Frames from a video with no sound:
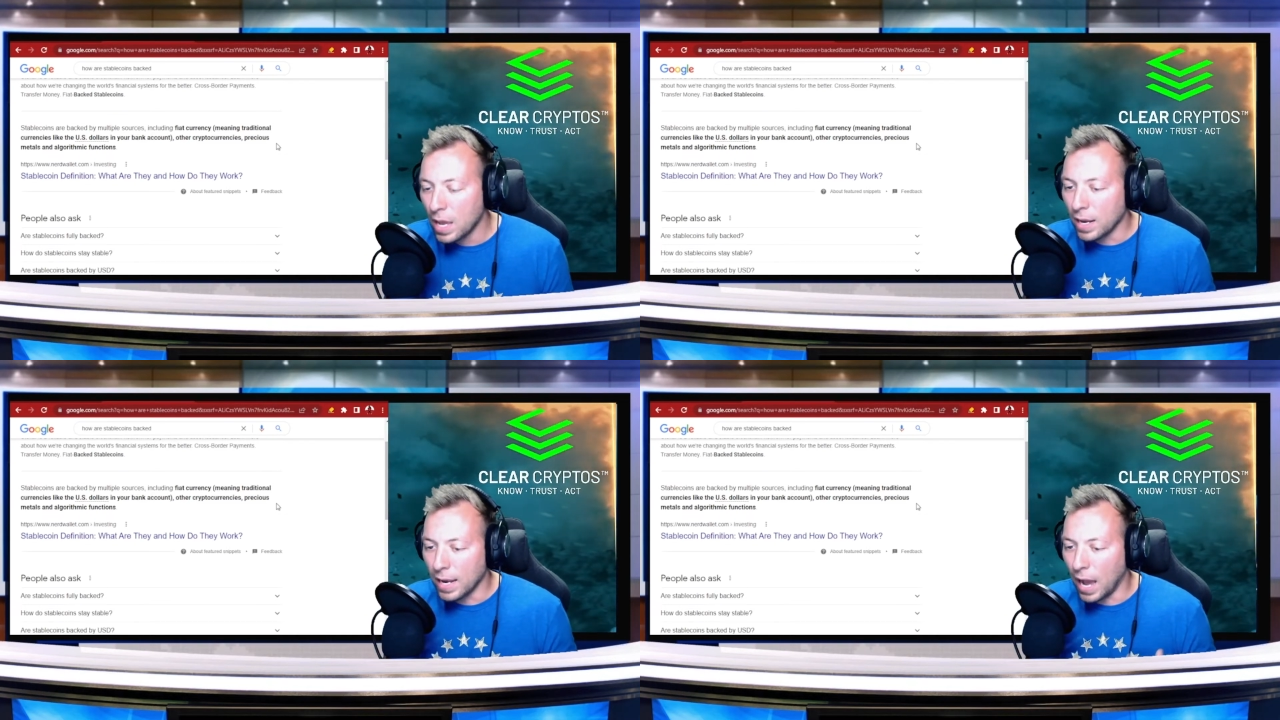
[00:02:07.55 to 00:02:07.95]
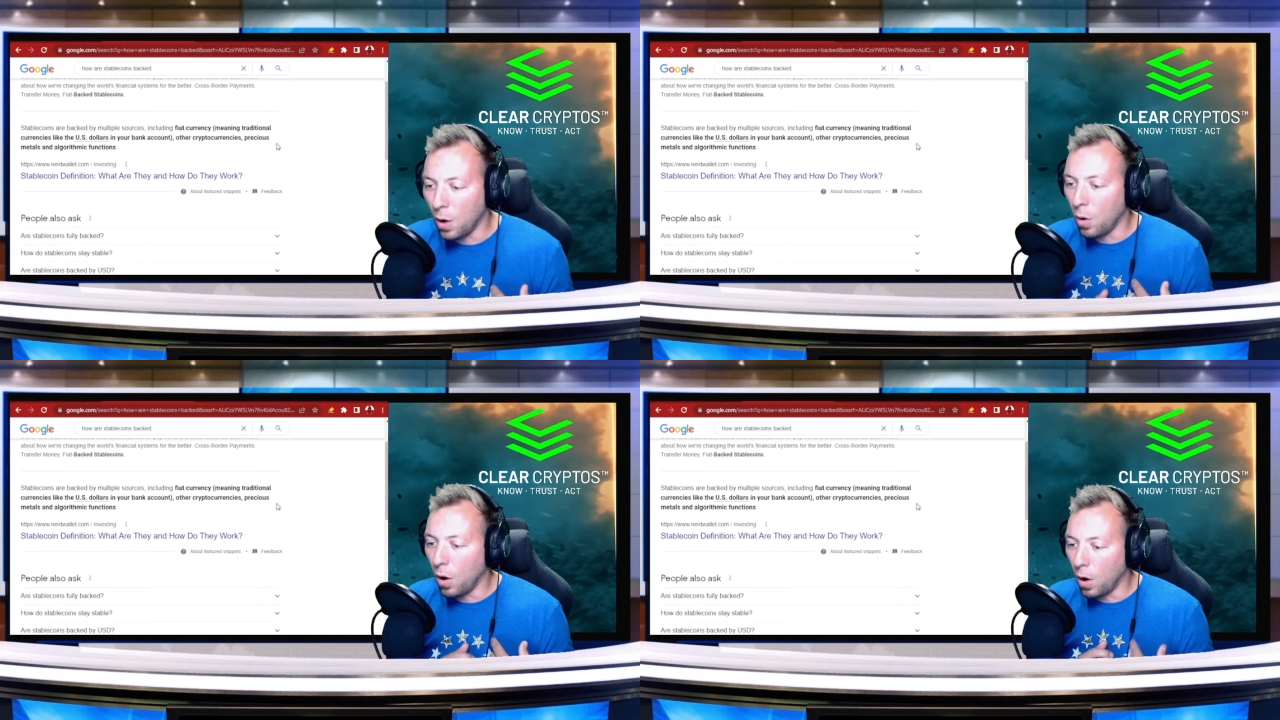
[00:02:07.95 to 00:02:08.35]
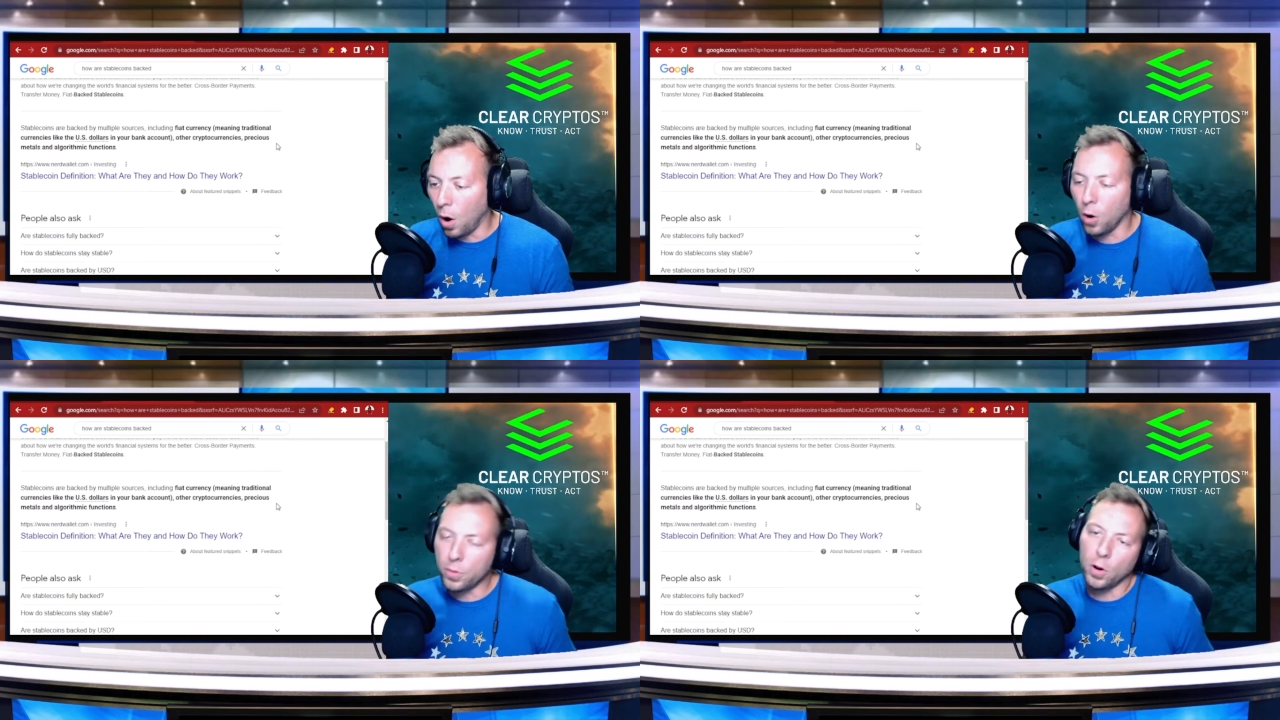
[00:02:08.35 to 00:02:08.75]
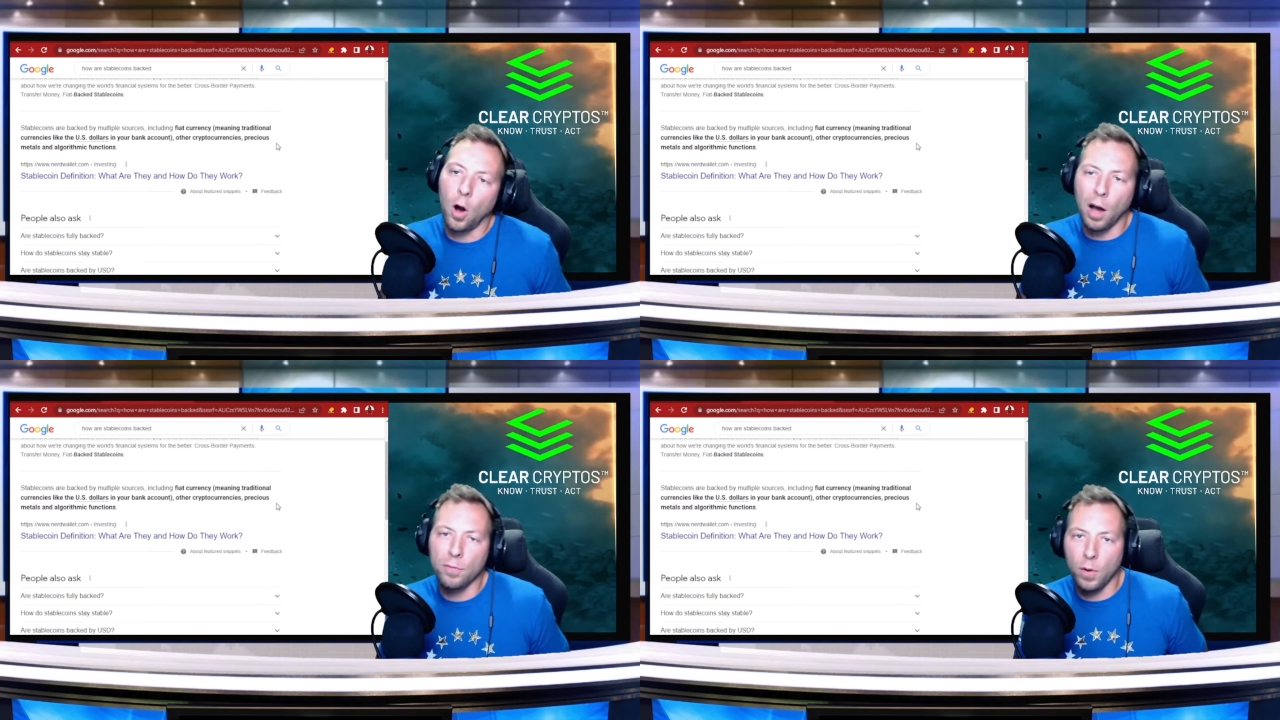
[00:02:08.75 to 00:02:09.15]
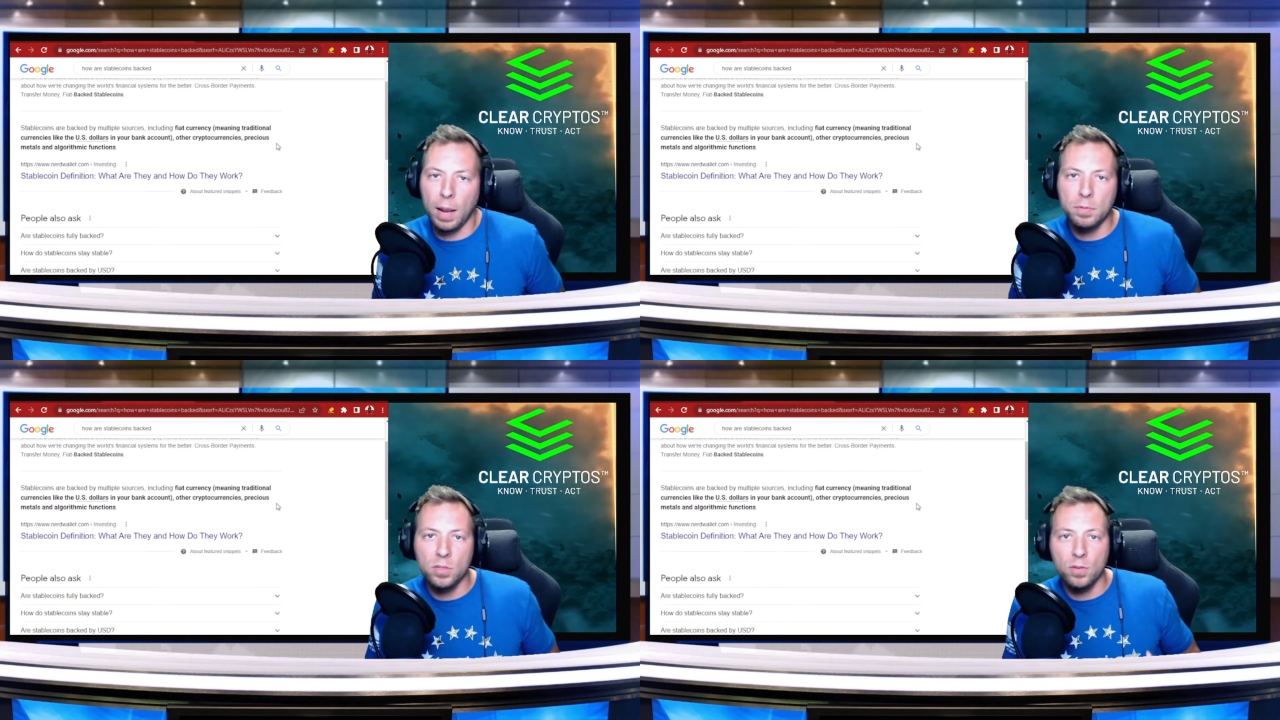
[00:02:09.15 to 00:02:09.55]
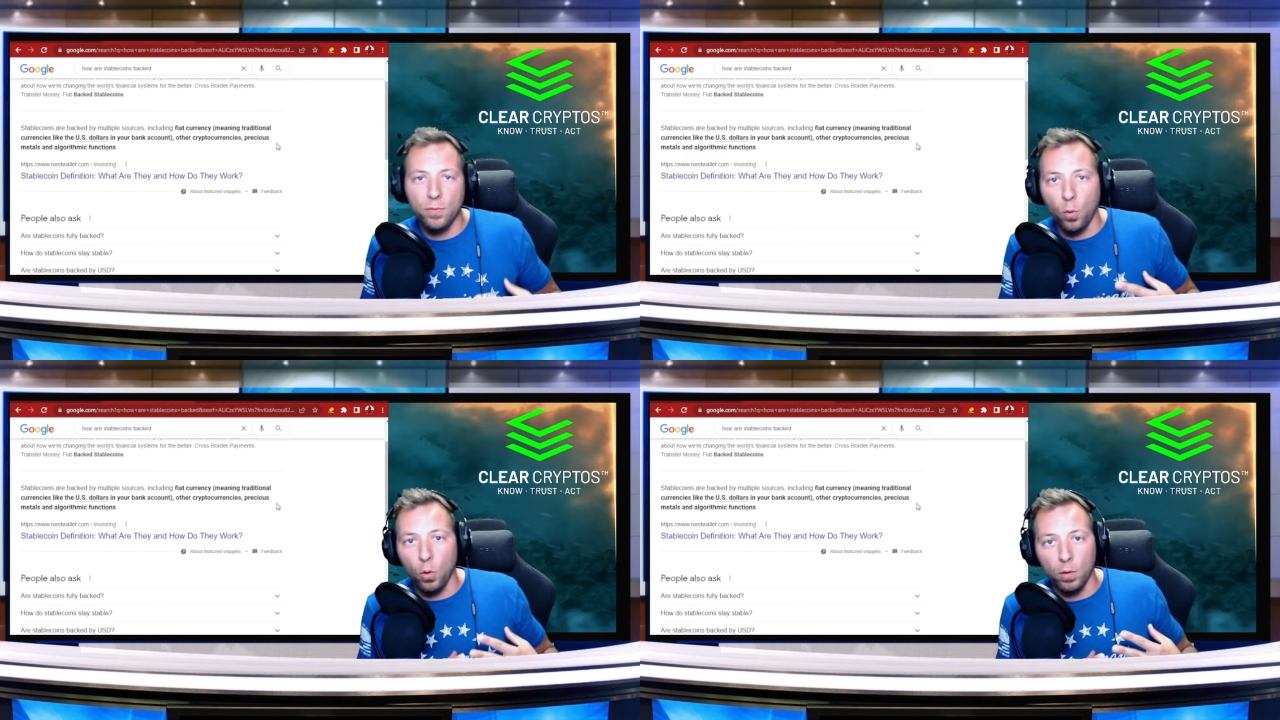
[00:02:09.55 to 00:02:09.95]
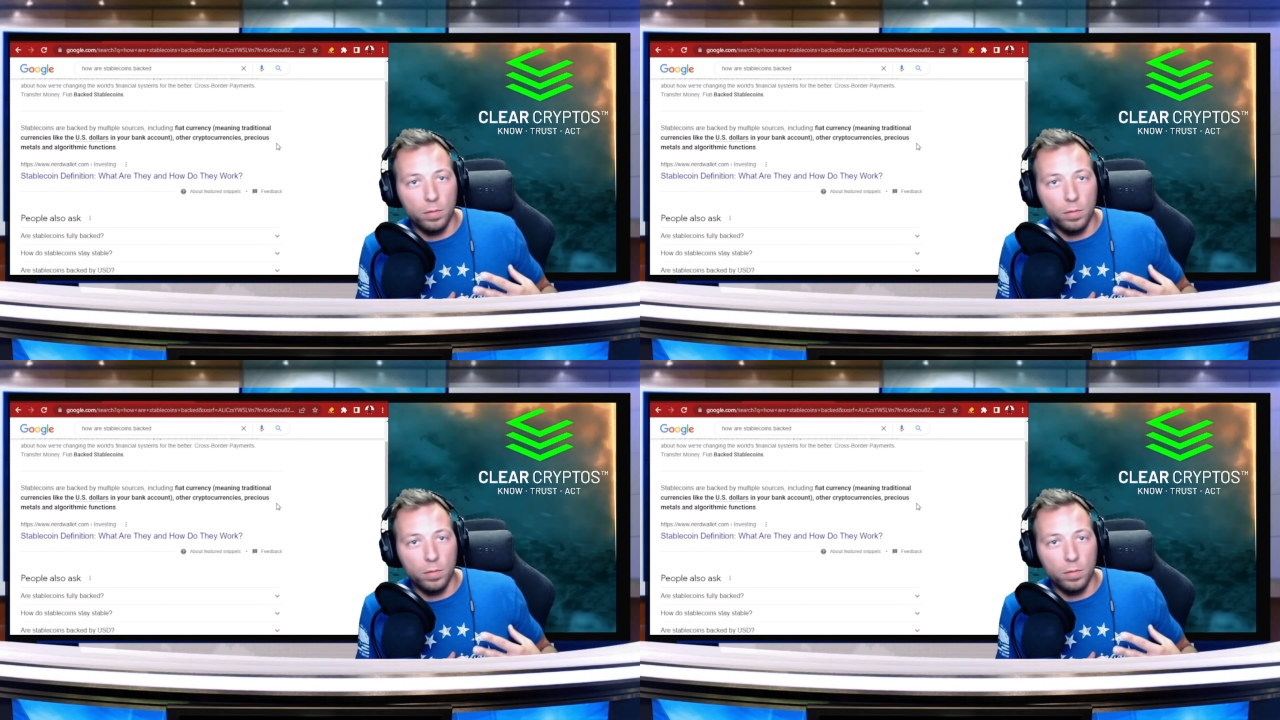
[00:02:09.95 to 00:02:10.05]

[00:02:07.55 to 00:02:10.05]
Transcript: Now, are there off ramps for,